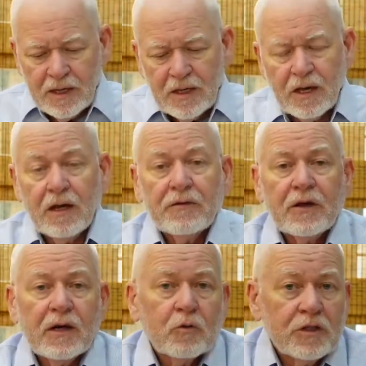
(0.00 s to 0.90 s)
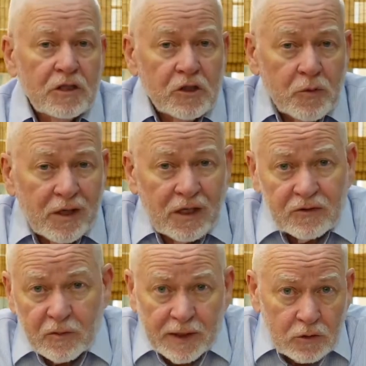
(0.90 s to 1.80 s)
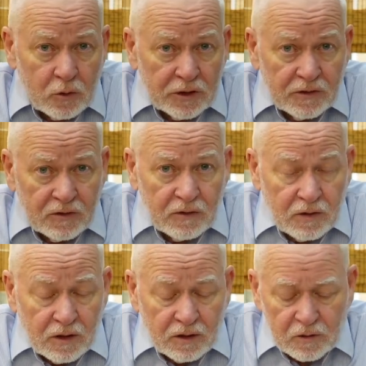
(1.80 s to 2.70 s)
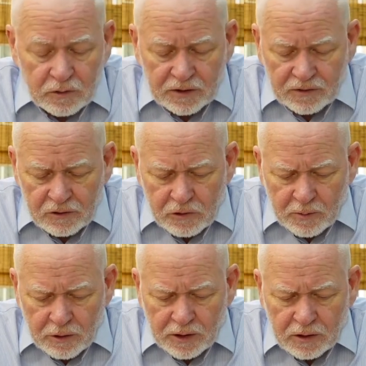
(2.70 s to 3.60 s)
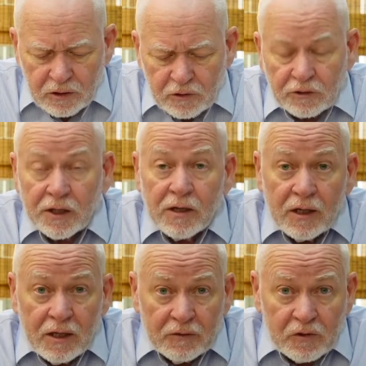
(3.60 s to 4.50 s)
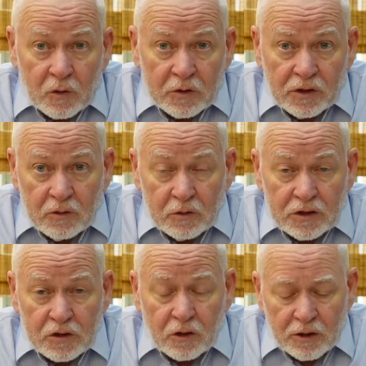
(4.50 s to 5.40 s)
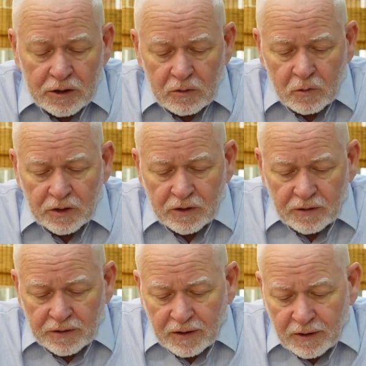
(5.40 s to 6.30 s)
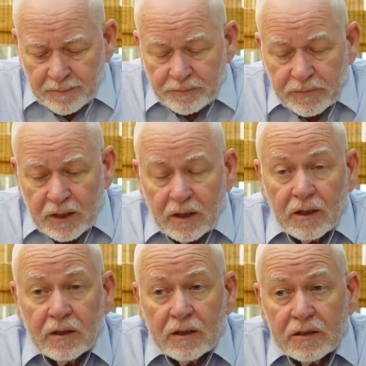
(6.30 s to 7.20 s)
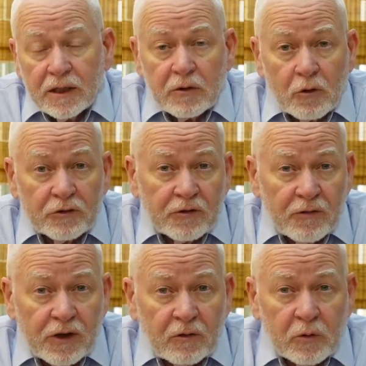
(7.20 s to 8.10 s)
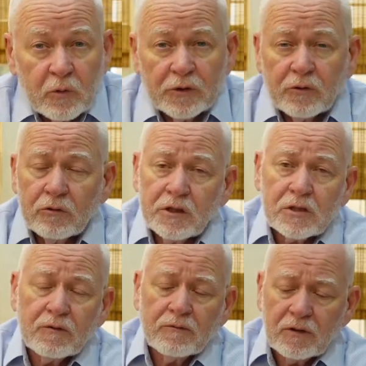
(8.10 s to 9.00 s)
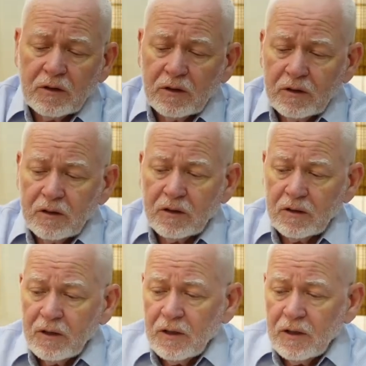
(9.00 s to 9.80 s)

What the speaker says: that I would teach my kids about 20th century American history. So we started with Teddy Roosevelt. We went through each of the